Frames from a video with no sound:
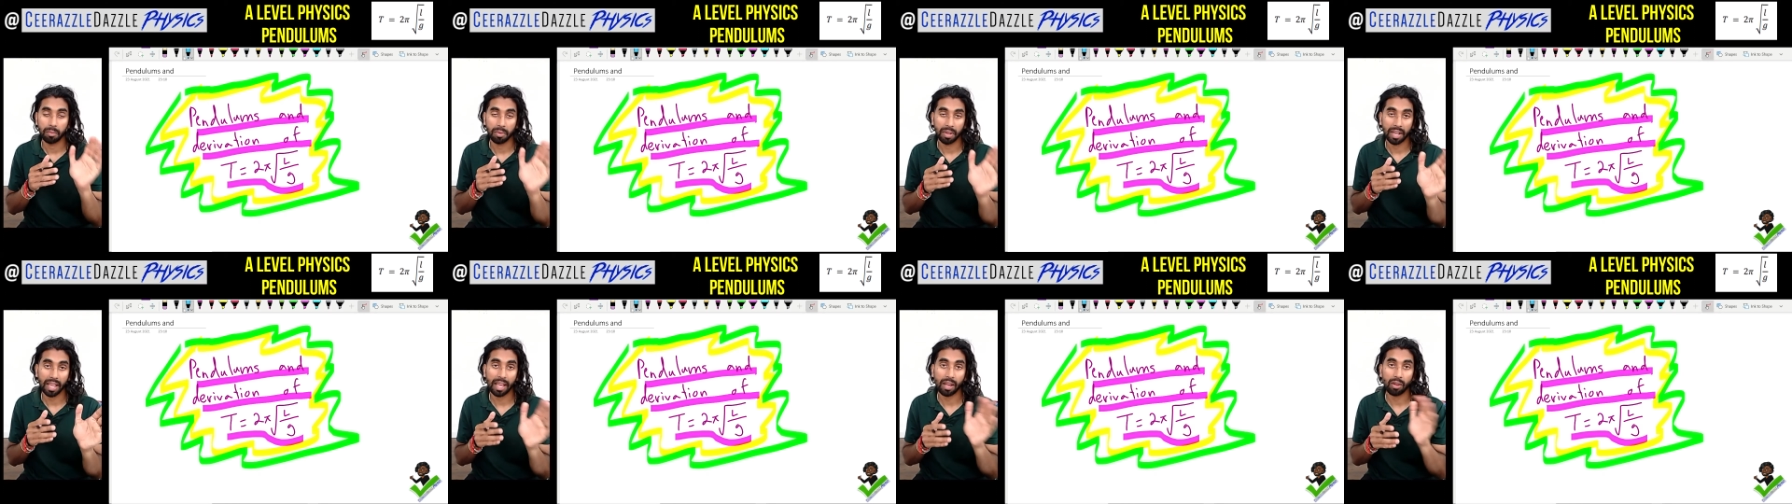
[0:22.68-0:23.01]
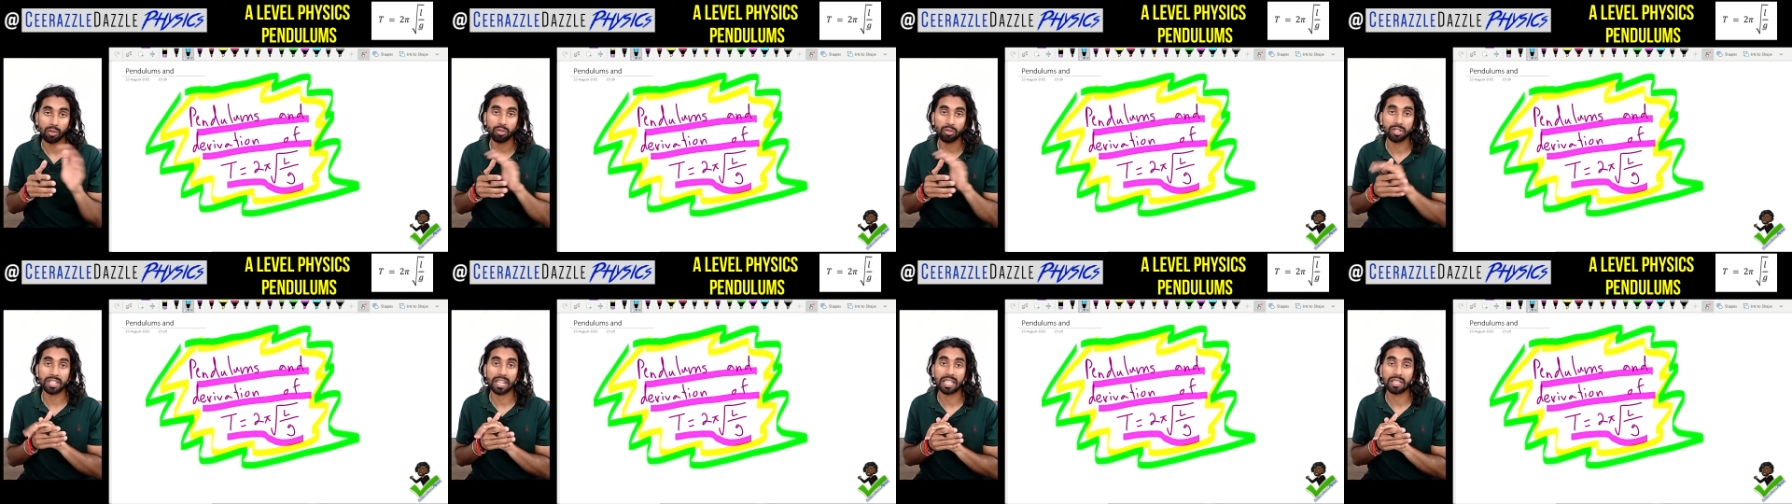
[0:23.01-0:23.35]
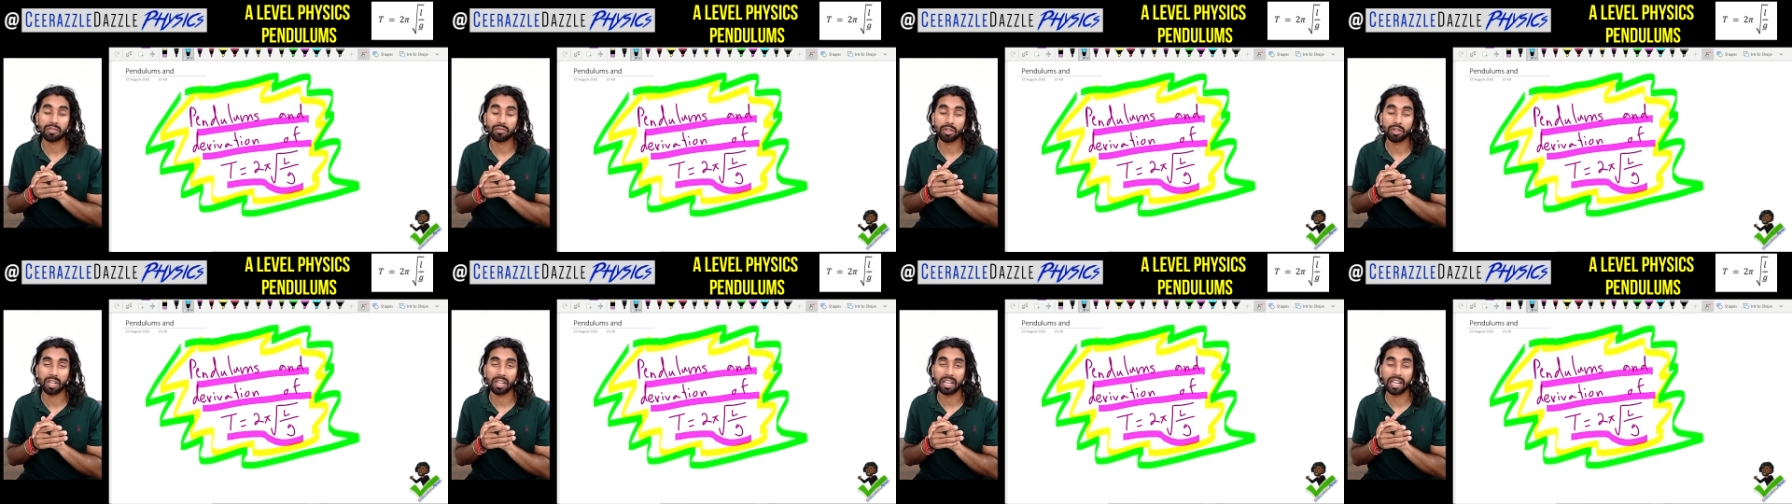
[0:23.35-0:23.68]
L stands
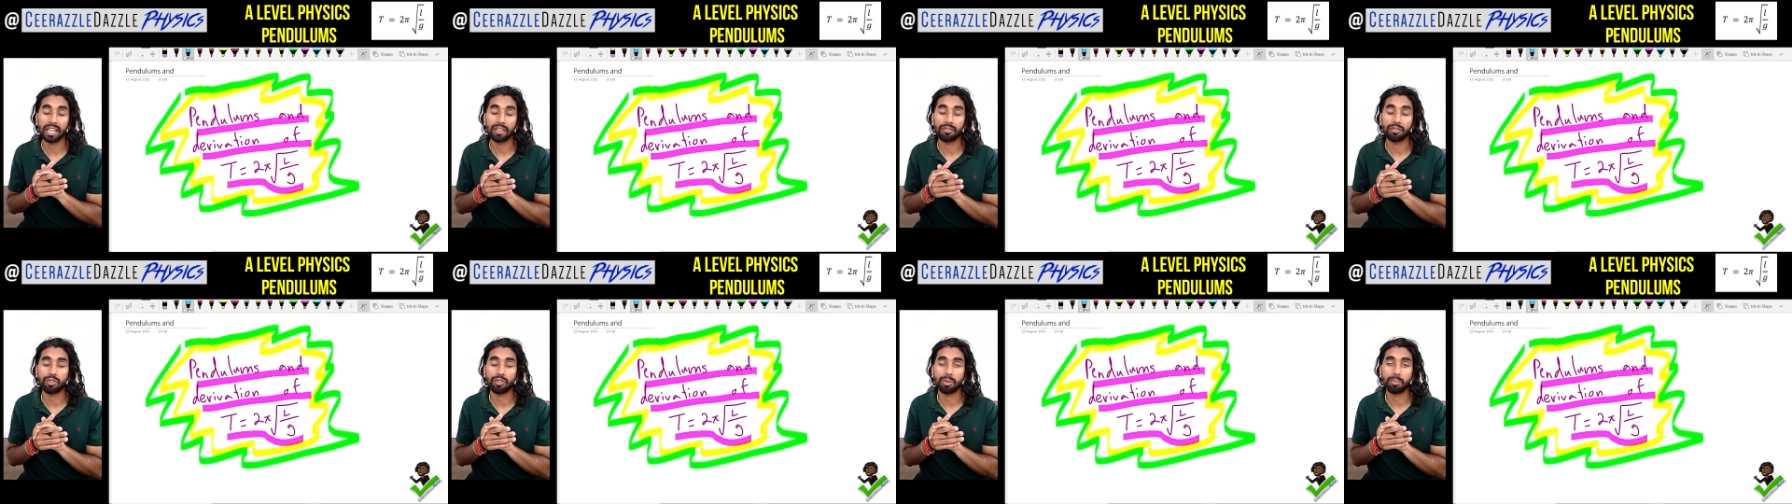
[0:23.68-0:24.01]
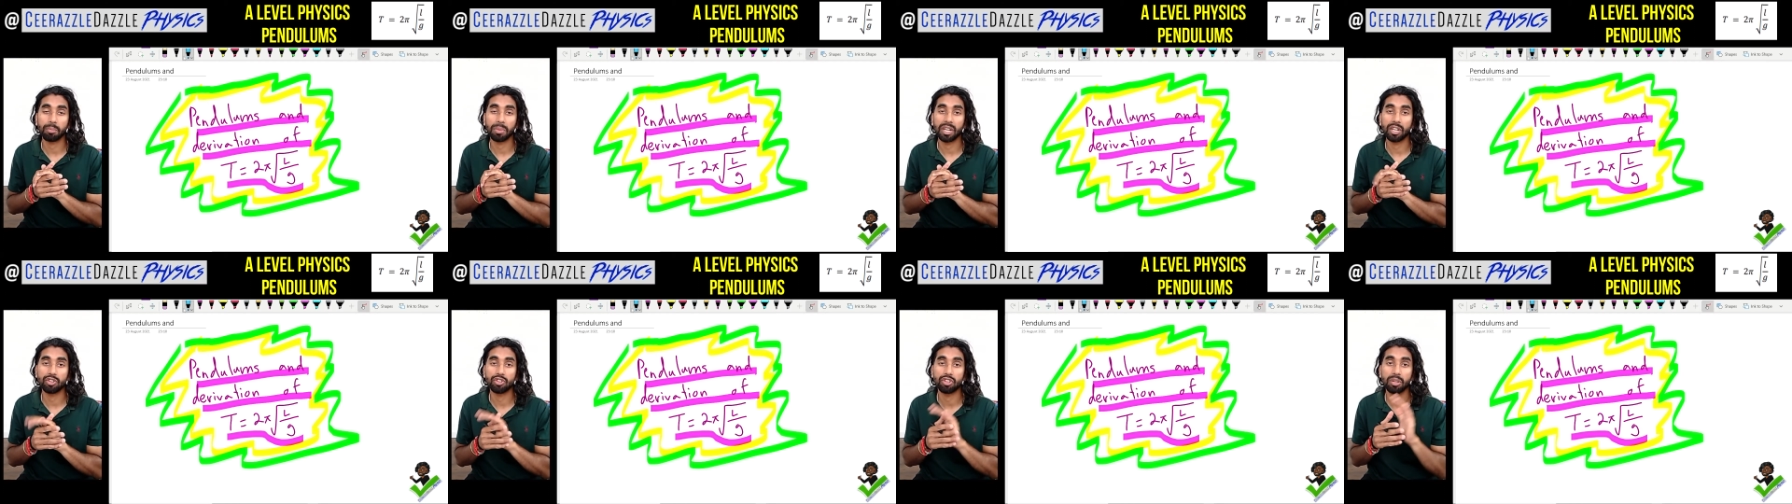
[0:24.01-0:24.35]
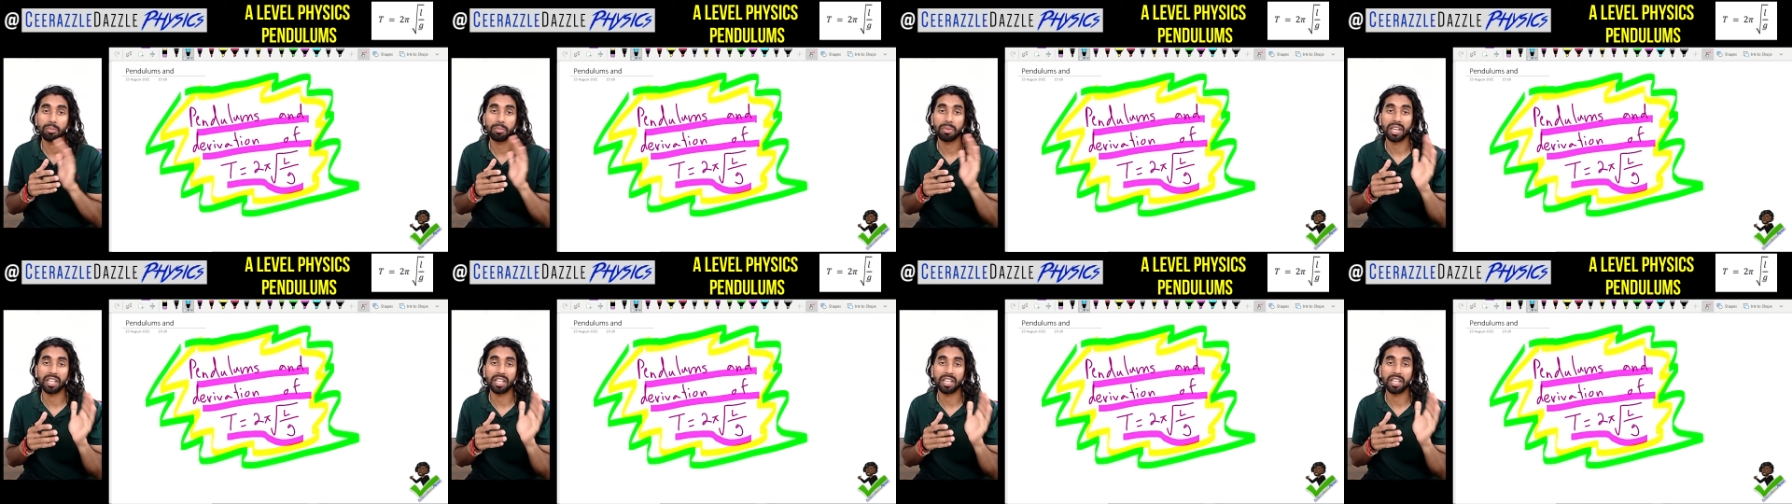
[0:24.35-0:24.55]
for the length of the pendulum,